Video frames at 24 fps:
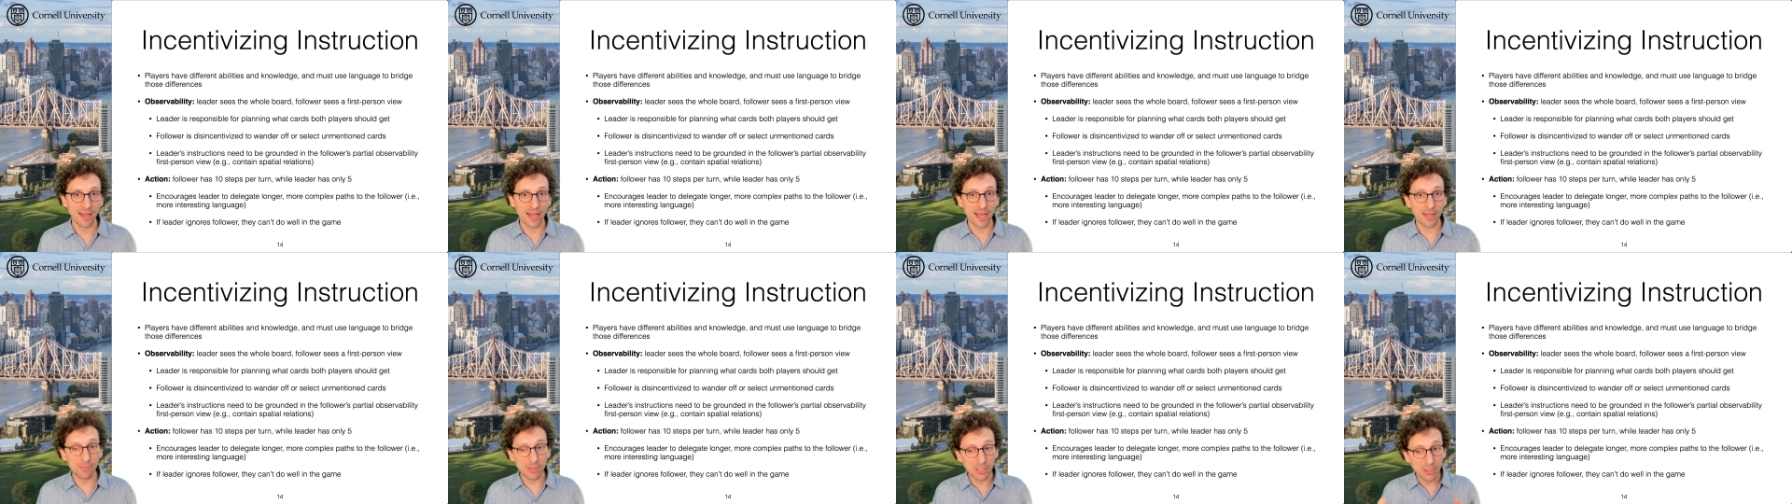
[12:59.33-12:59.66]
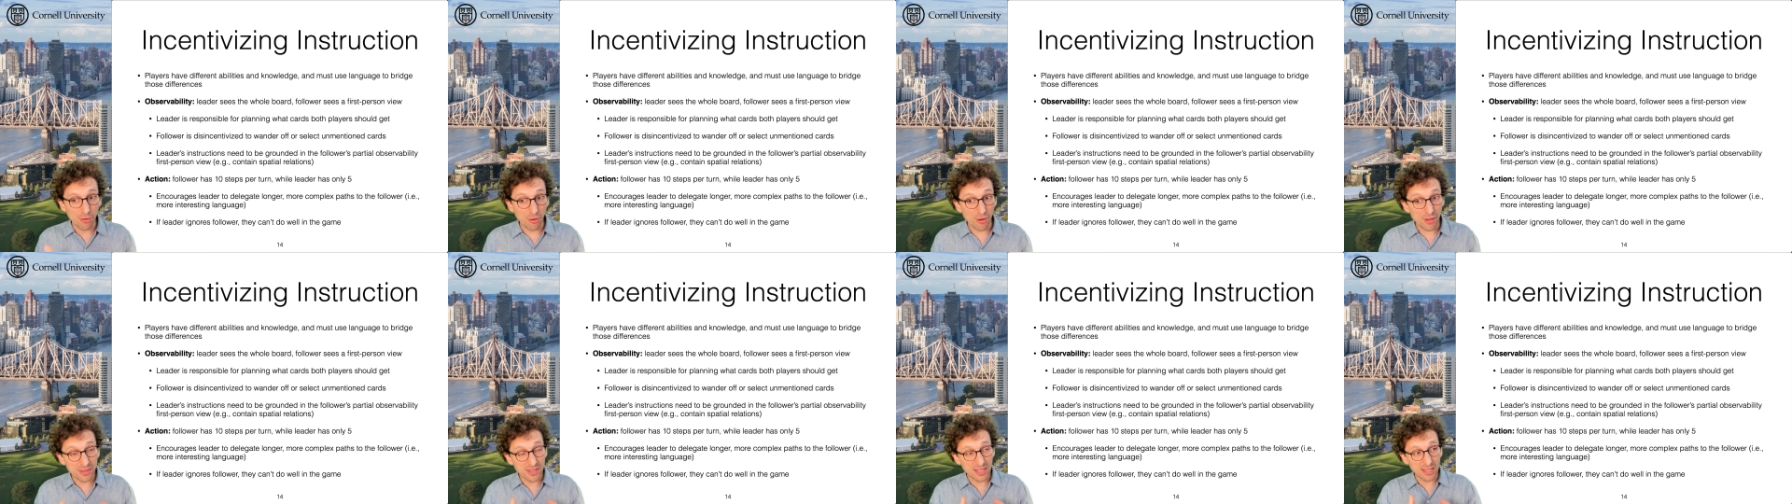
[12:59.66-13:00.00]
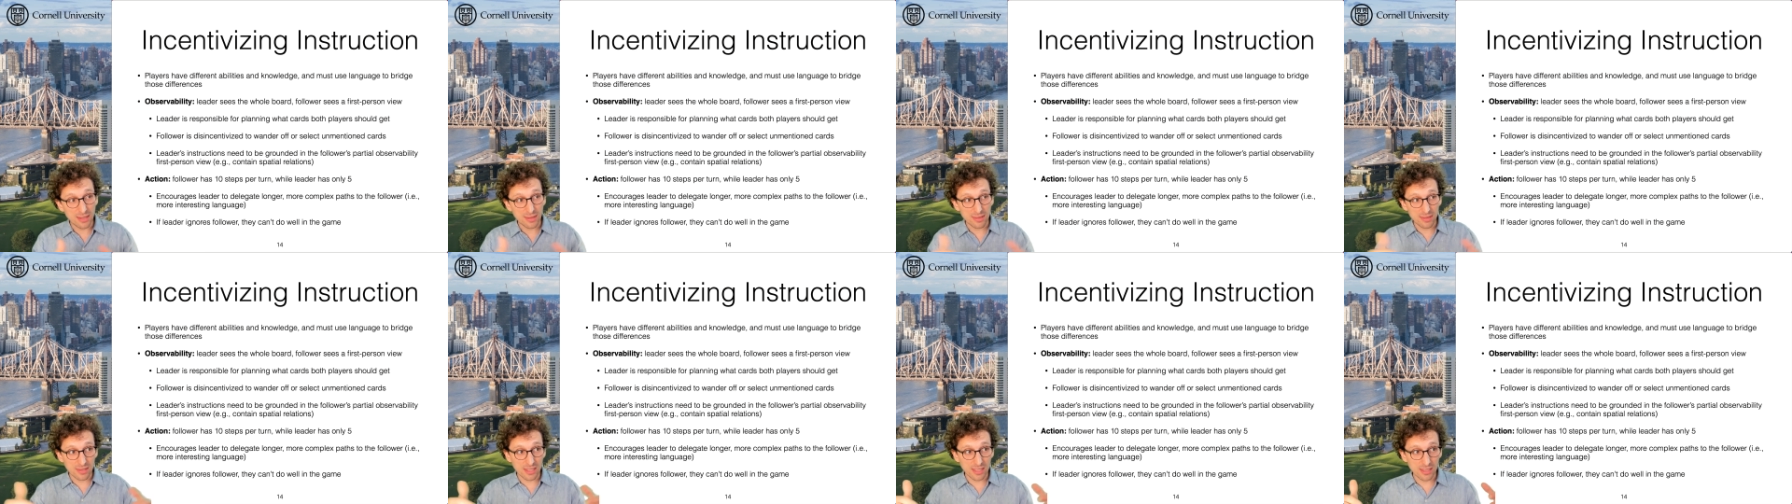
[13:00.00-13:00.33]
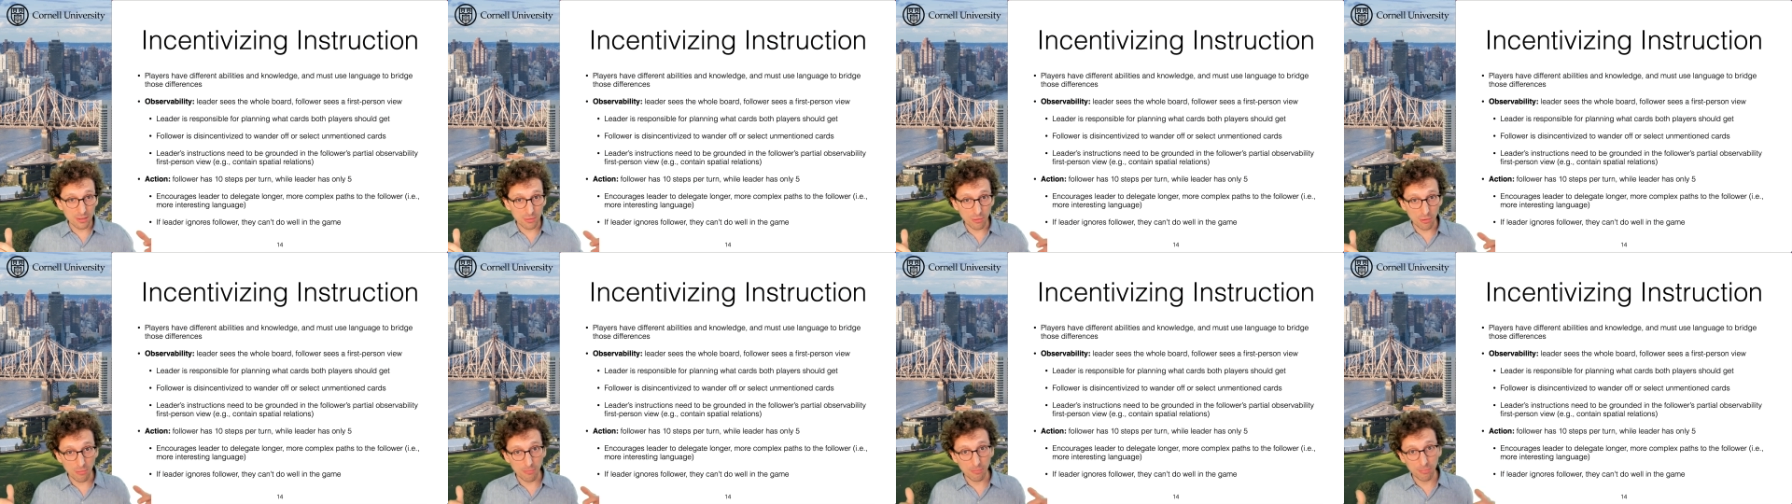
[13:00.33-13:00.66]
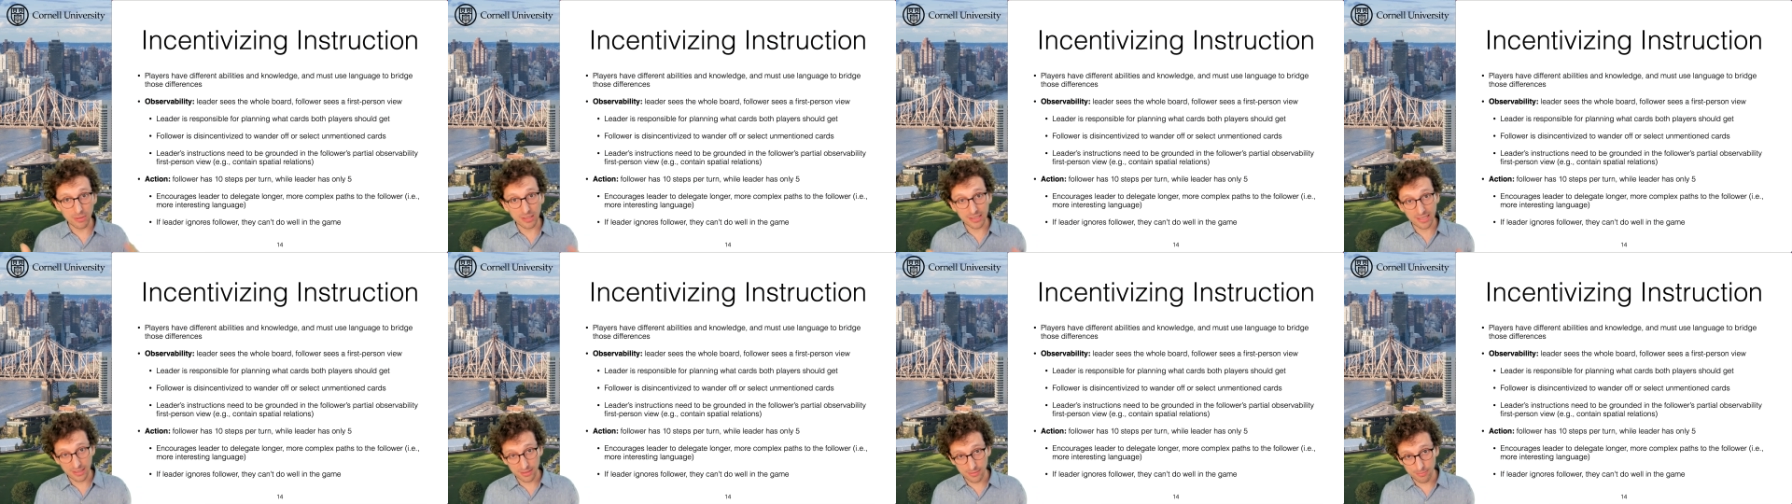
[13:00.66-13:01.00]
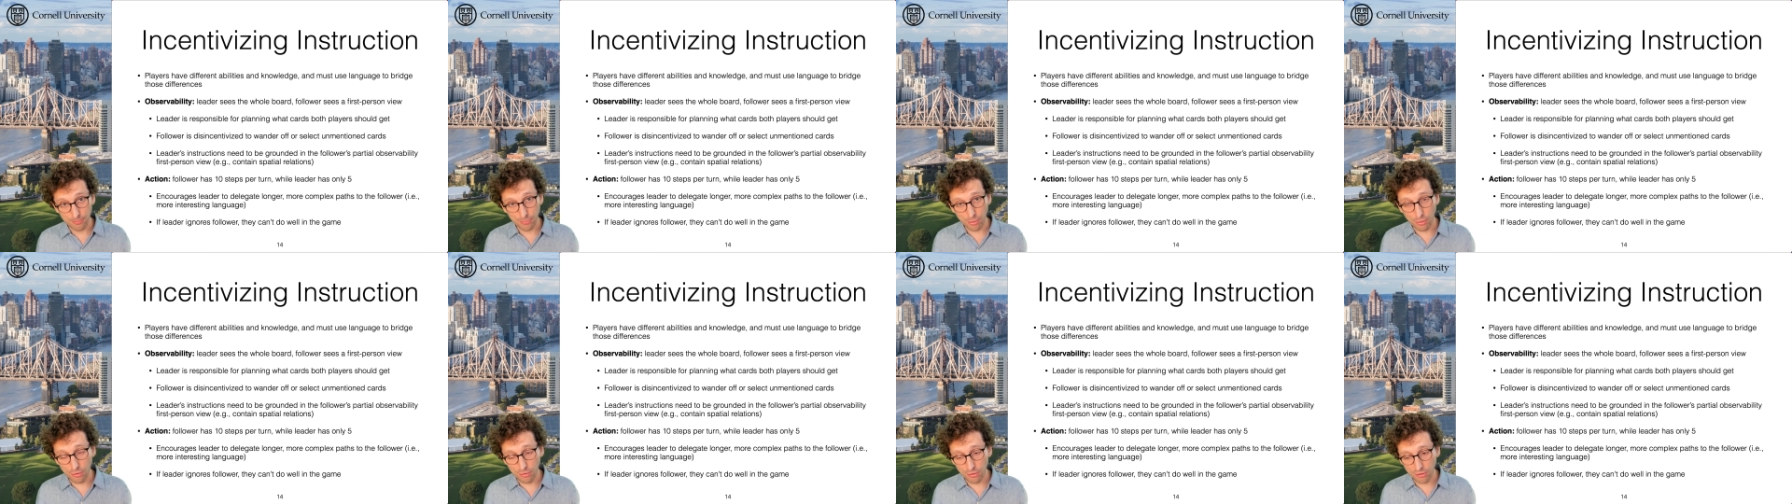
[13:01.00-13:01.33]
And because they see the complete
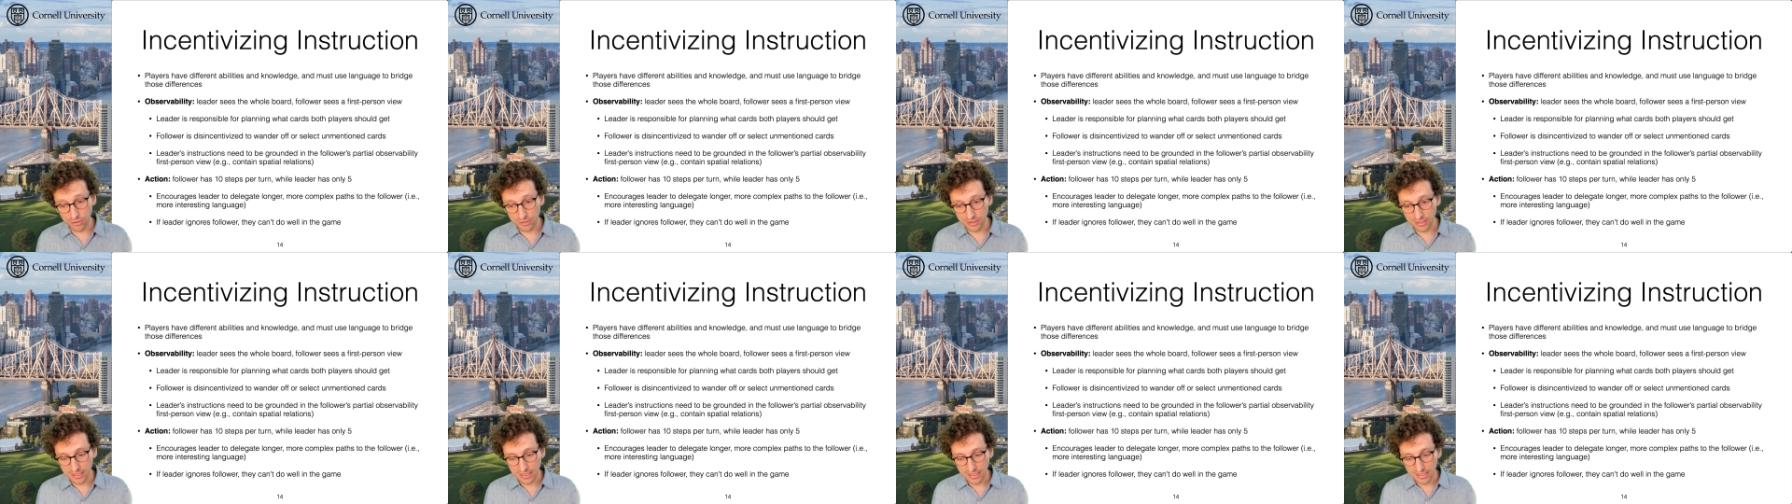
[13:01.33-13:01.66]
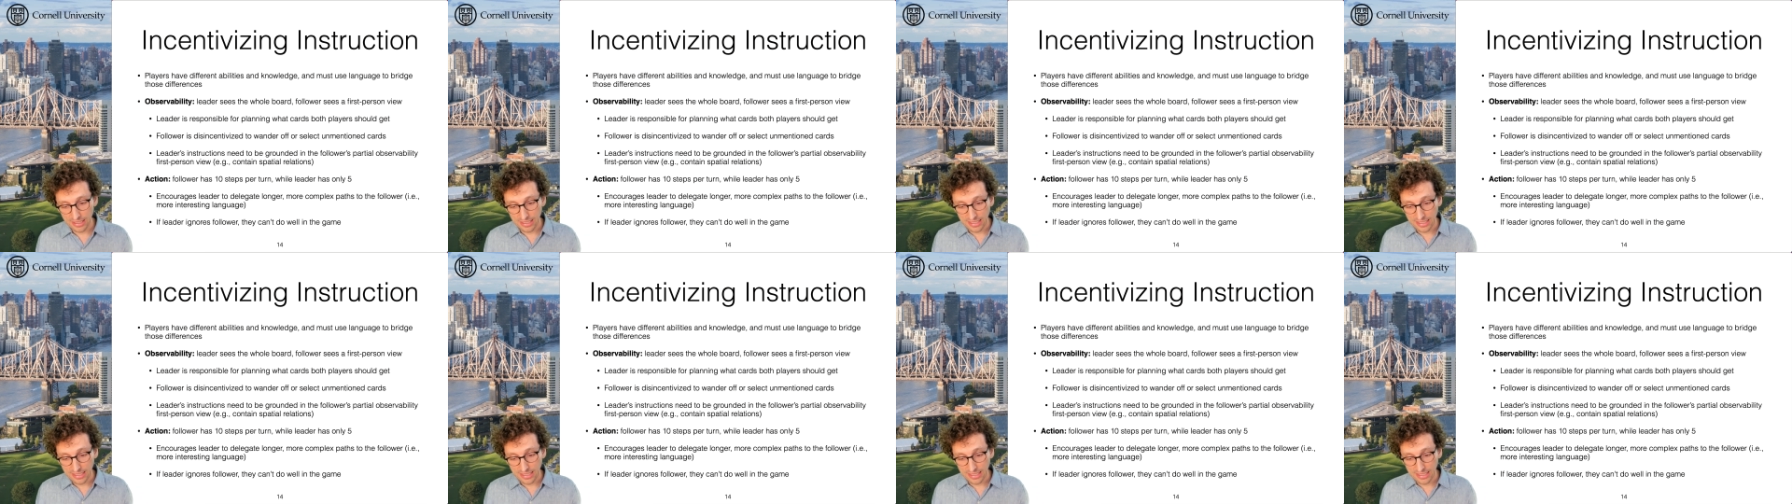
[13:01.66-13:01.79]
board,